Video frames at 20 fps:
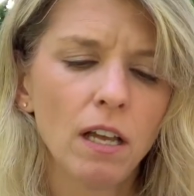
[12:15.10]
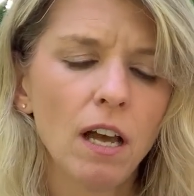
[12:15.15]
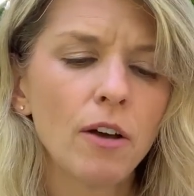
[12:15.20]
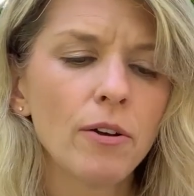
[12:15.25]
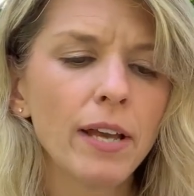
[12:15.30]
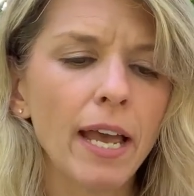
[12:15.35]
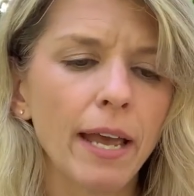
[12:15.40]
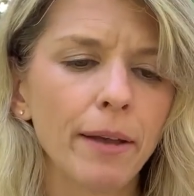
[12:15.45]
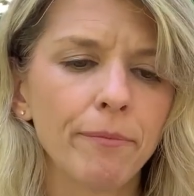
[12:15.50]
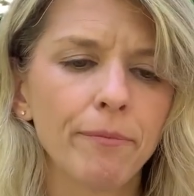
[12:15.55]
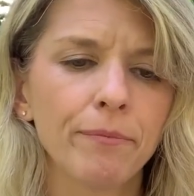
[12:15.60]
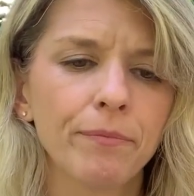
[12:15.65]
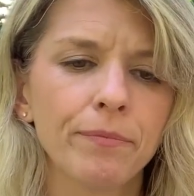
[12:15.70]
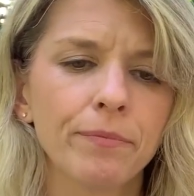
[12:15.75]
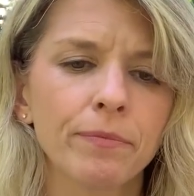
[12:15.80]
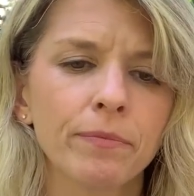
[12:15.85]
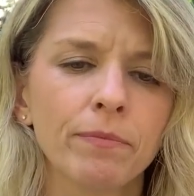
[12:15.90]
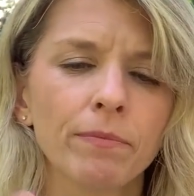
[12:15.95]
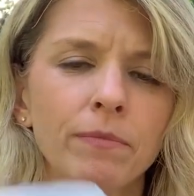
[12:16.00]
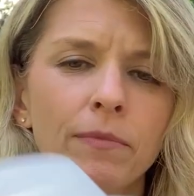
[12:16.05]
Okay,
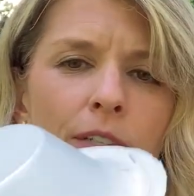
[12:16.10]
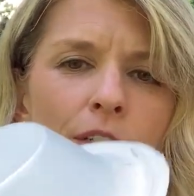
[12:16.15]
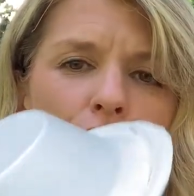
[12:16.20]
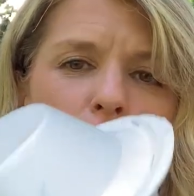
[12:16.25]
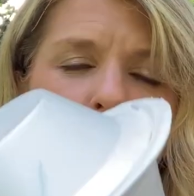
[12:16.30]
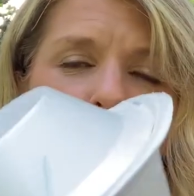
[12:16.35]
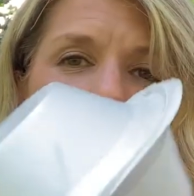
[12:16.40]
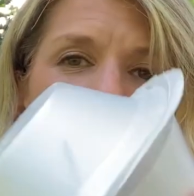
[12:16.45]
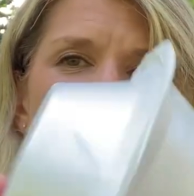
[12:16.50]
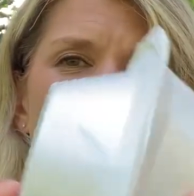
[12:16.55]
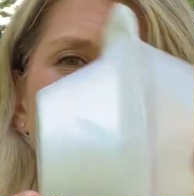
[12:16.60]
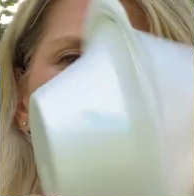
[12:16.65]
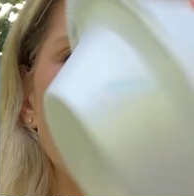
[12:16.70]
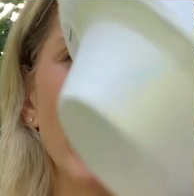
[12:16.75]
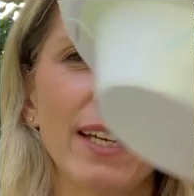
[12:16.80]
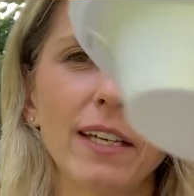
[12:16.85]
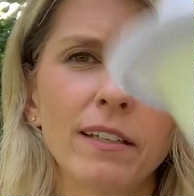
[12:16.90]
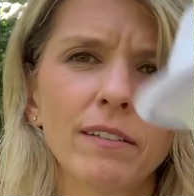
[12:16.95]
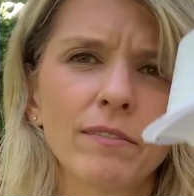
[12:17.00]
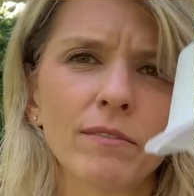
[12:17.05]
so you see,
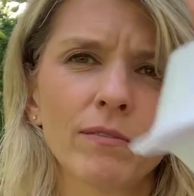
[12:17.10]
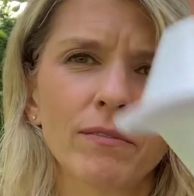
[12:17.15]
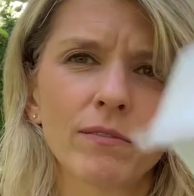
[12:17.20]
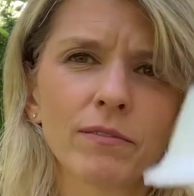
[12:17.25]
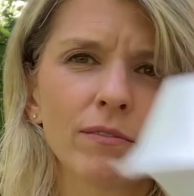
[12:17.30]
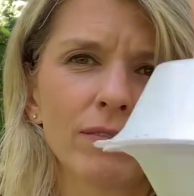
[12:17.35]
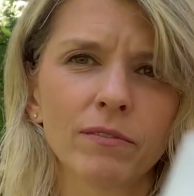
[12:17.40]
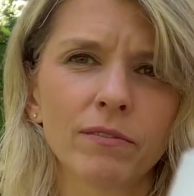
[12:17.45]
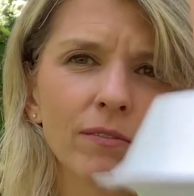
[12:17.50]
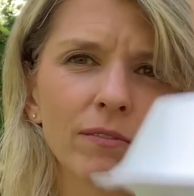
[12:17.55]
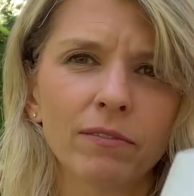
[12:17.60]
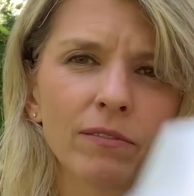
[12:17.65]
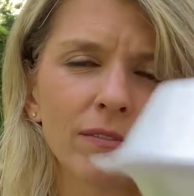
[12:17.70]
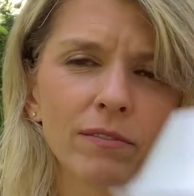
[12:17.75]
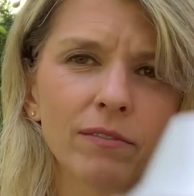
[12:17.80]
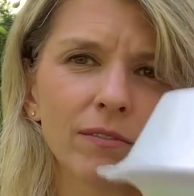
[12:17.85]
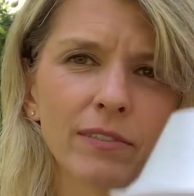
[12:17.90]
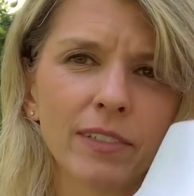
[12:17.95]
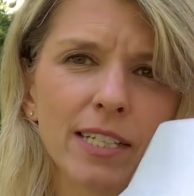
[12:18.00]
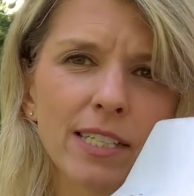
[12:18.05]

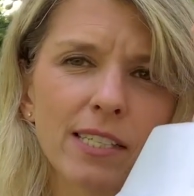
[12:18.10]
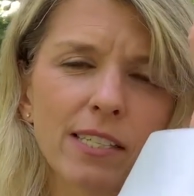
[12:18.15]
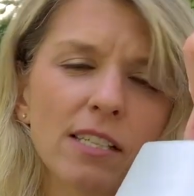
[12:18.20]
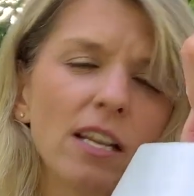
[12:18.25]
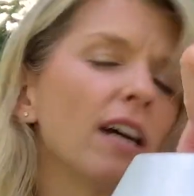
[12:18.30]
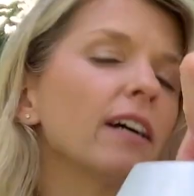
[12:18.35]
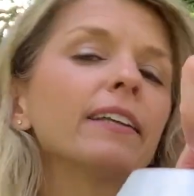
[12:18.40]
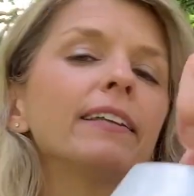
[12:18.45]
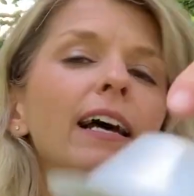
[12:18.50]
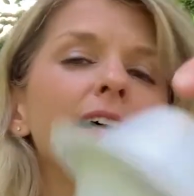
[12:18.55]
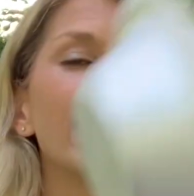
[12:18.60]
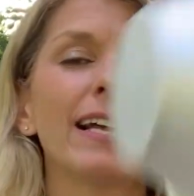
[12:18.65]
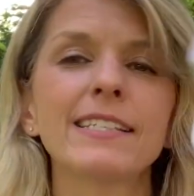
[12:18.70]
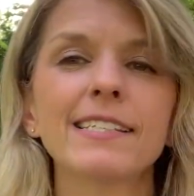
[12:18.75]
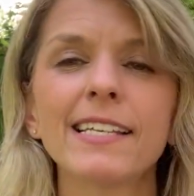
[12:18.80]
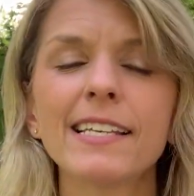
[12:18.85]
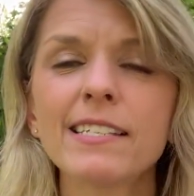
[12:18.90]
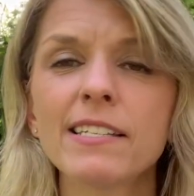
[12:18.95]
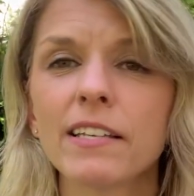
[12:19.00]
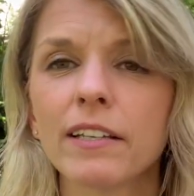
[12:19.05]
it's stuck. Now
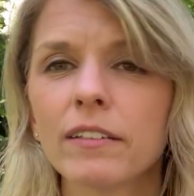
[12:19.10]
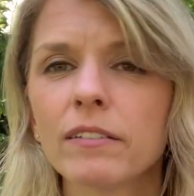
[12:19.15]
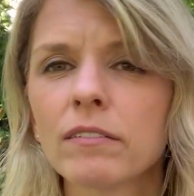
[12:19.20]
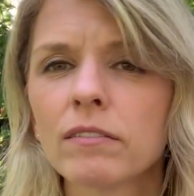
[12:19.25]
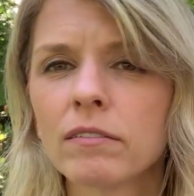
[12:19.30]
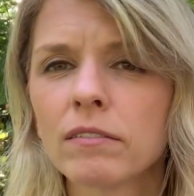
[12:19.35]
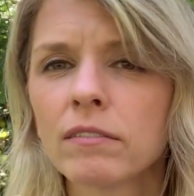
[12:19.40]
let's listen.